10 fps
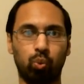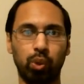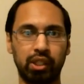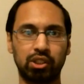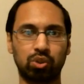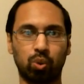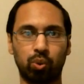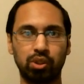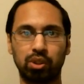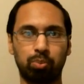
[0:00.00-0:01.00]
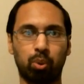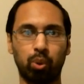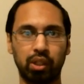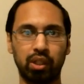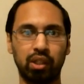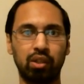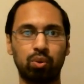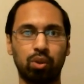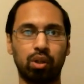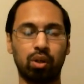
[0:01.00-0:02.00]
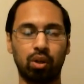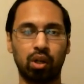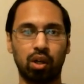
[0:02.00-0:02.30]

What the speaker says: weak stories and putting it into their